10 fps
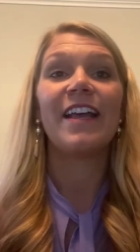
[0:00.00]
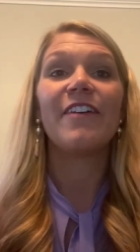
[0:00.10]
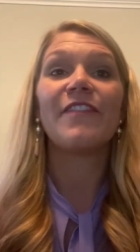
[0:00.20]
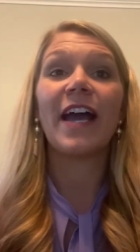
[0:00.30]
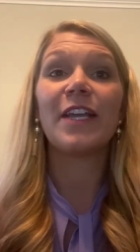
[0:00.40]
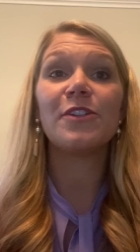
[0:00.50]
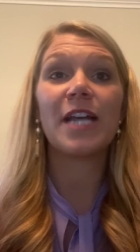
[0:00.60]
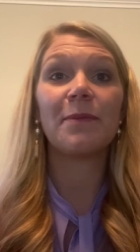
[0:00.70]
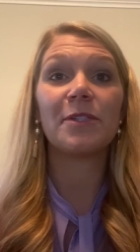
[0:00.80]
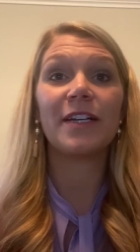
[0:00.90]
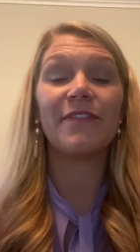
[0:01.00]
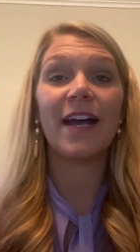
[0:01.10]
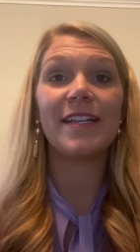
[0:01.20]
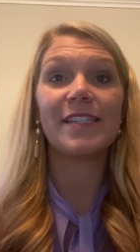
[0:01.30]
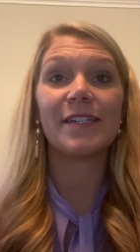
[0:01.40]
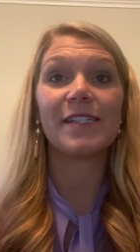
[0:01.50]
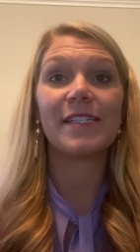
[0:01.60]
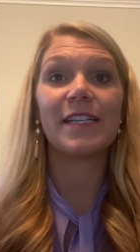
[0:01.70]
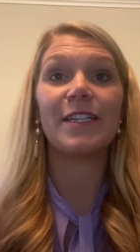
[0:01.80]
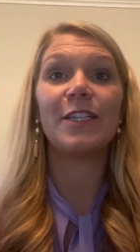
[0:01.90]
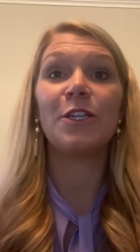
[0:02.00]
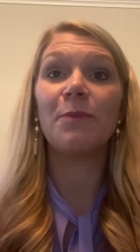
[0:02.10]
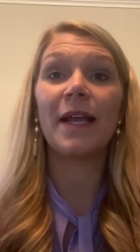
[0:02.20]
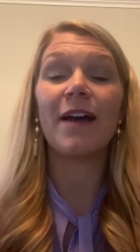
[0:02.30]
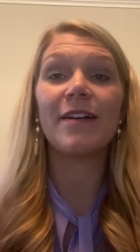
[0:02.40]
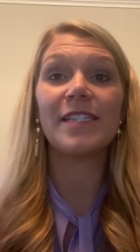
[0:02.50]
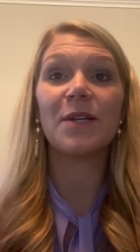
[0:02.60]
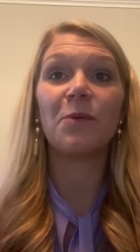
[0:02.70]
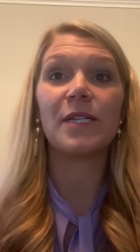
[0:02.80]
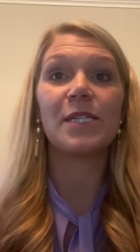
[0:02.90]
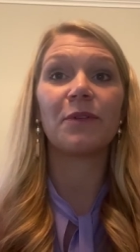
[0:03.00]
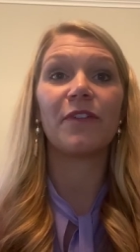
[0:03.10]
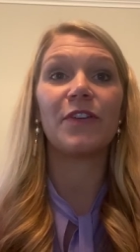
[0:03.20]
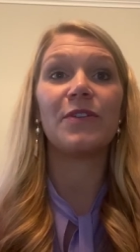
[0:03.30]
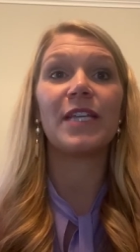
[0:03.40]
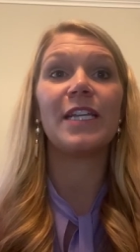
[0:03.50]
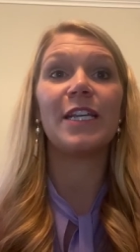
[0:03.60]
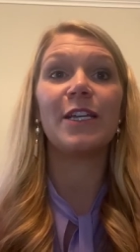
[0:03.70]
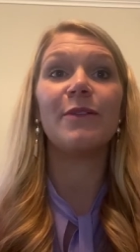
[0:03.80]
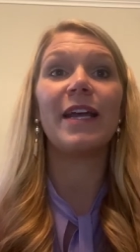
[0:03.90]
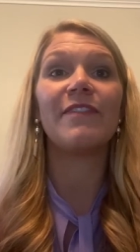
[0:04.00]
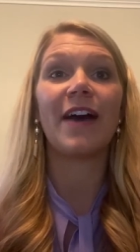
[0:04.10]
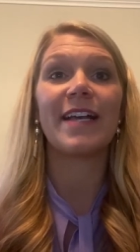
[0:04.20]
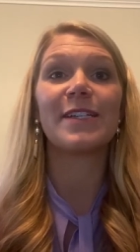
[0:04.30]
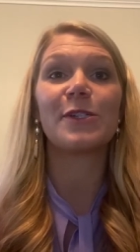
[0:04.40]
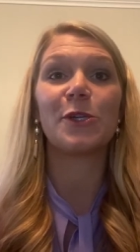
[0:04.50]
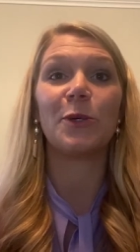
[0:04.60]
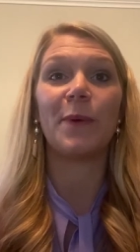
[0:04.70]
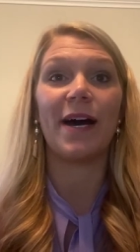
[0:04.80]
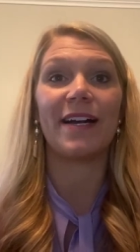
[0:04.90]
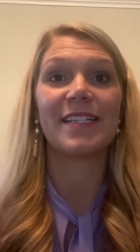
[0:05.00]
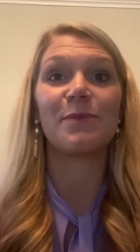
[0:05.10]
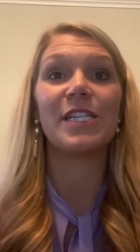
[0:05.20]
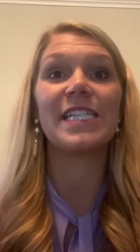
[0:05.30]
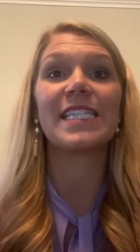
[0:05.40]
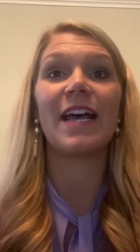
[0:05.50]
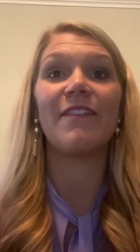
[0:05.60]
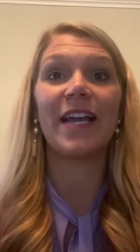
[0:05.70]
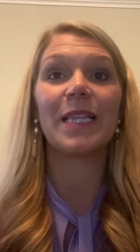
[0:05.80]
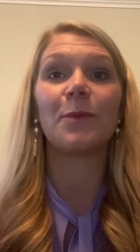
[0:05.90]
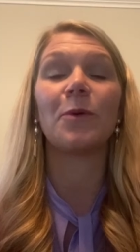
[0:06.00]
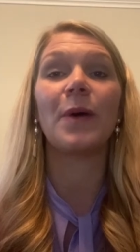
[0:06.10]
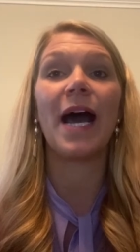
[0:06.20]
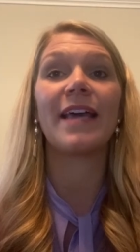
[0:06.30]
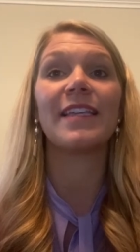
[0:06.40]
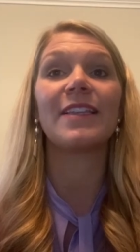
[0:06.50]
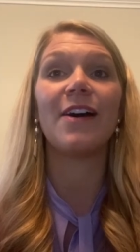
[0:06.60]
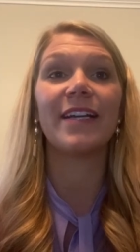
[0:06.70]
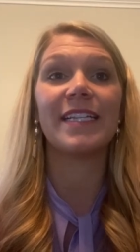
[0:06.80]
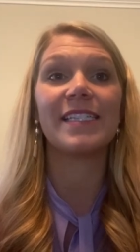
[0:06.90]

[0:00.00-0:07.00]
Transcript: Phi U Chapter Advisors. You may also want to review the new Advisor Toolbox, which is available behind the login